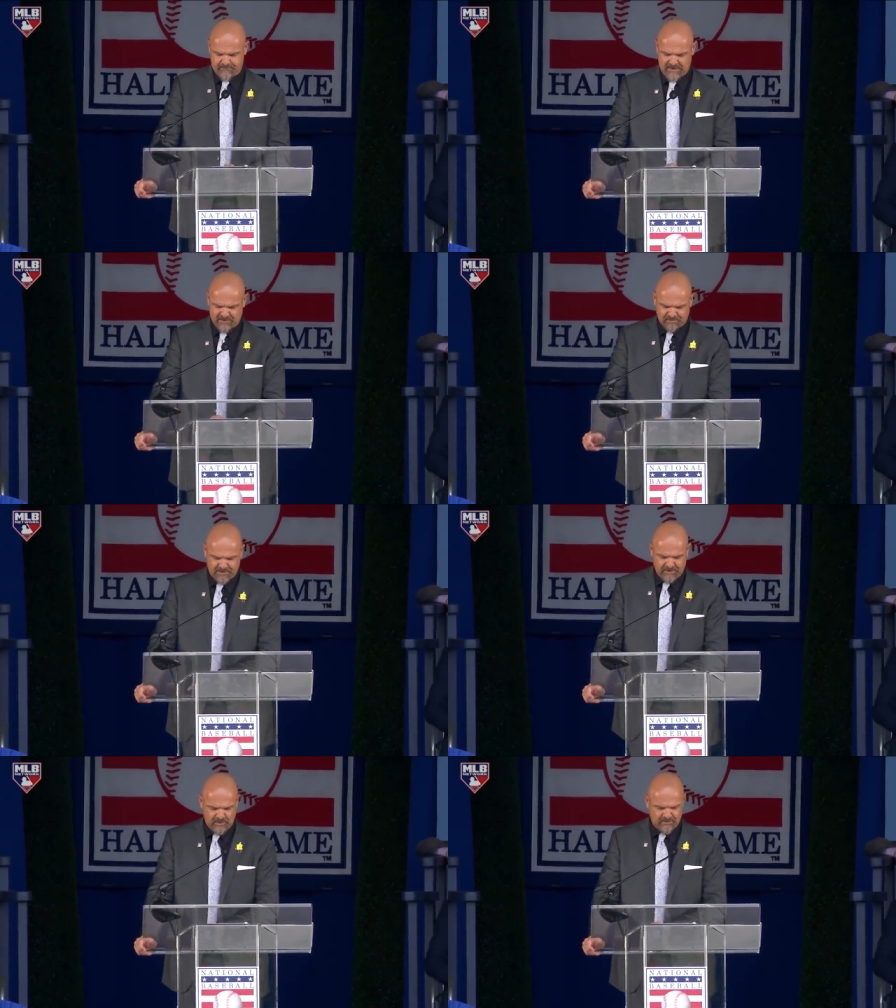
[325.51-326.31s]
That was
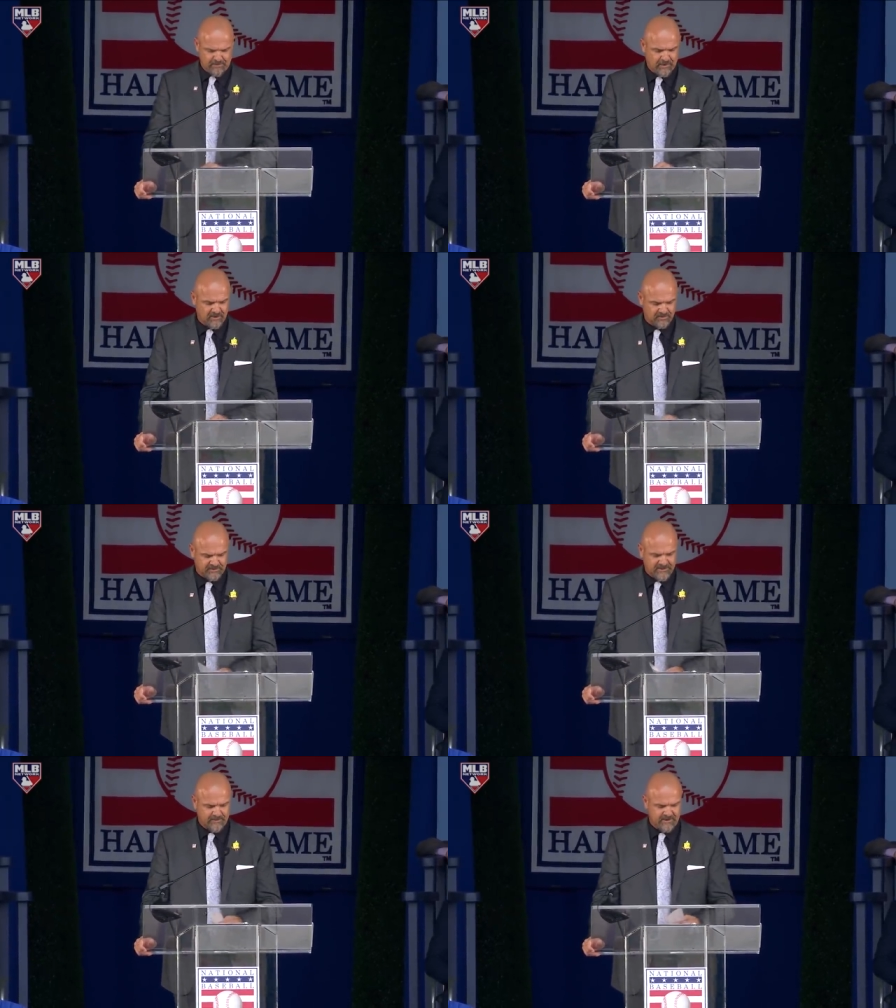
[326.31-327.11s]
probably when my brothers
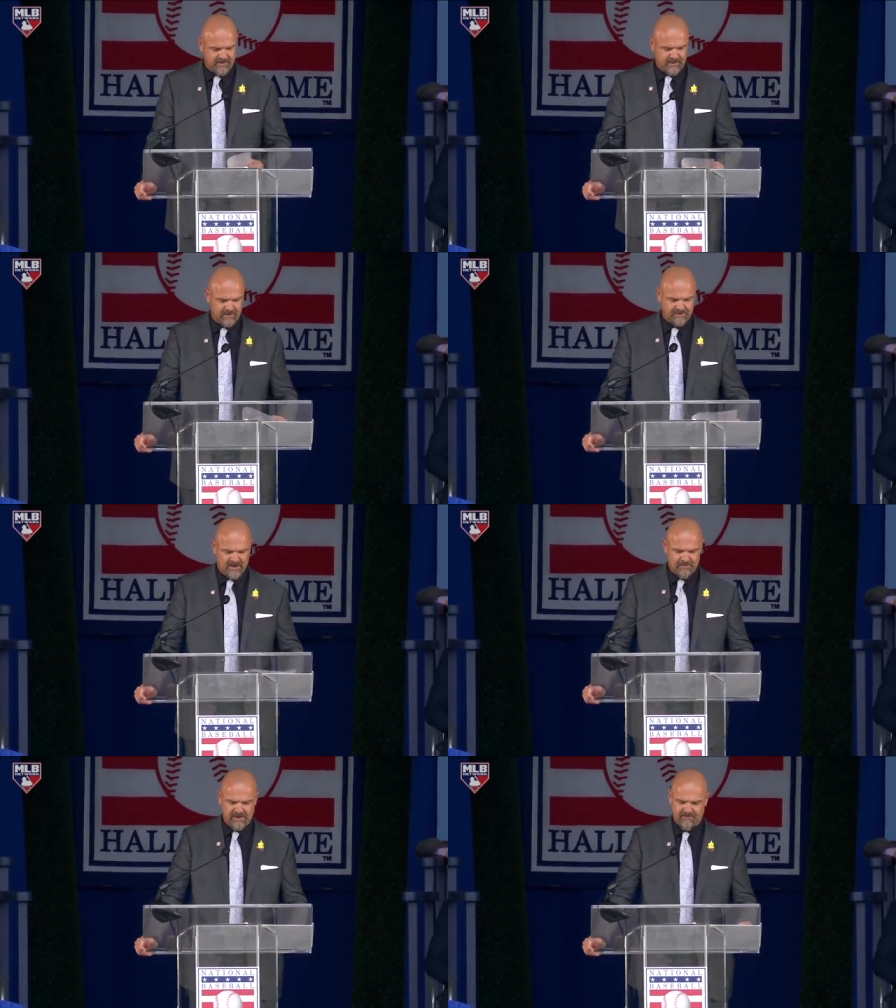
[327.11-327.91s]
would tell me they
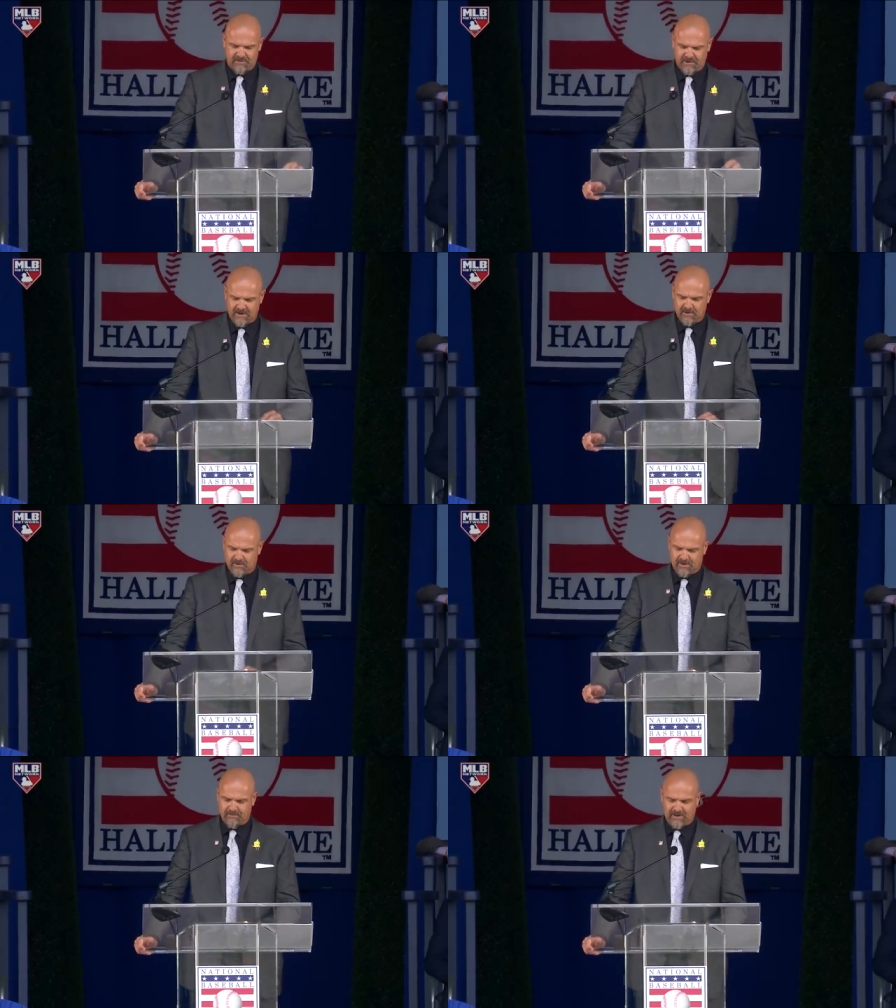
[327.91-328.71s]
taught me everything I know
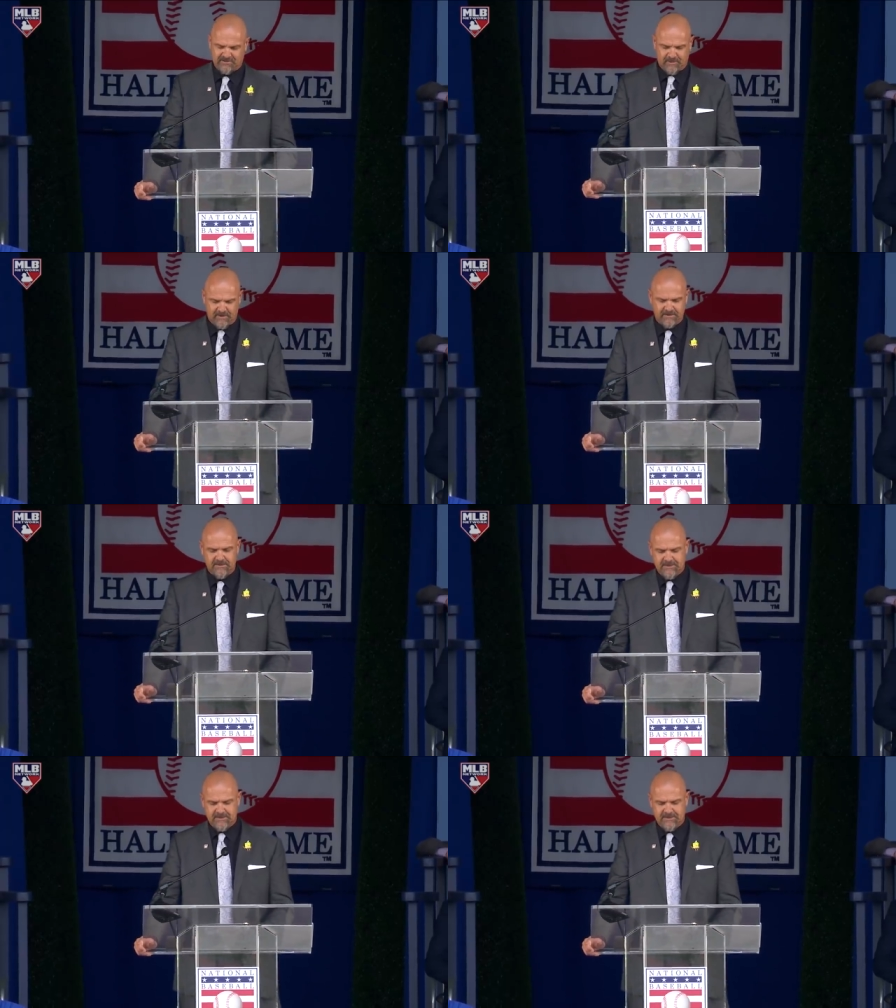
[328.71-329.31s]
about baseball.